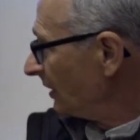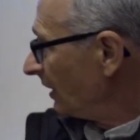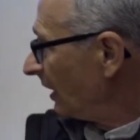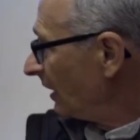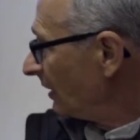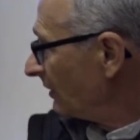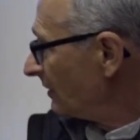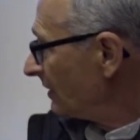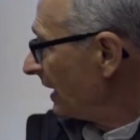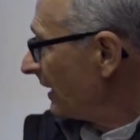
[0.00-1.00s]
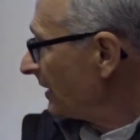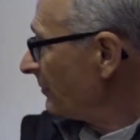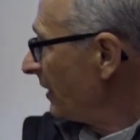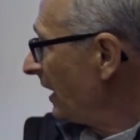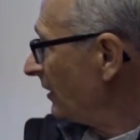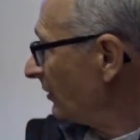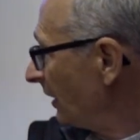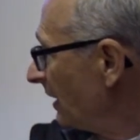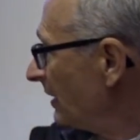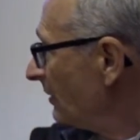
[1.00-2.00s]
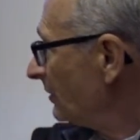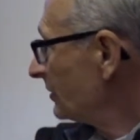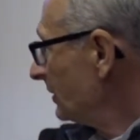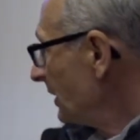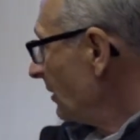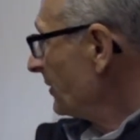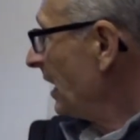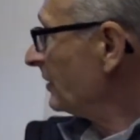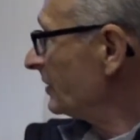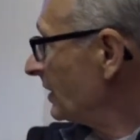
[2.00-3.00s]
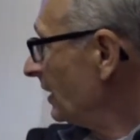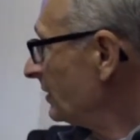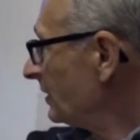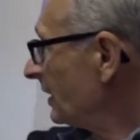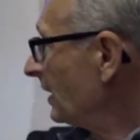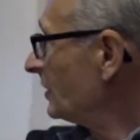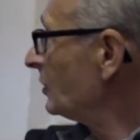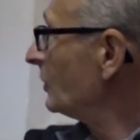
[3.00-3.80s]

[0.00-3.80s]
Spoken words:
than the main grade level, so you come downstairs to get to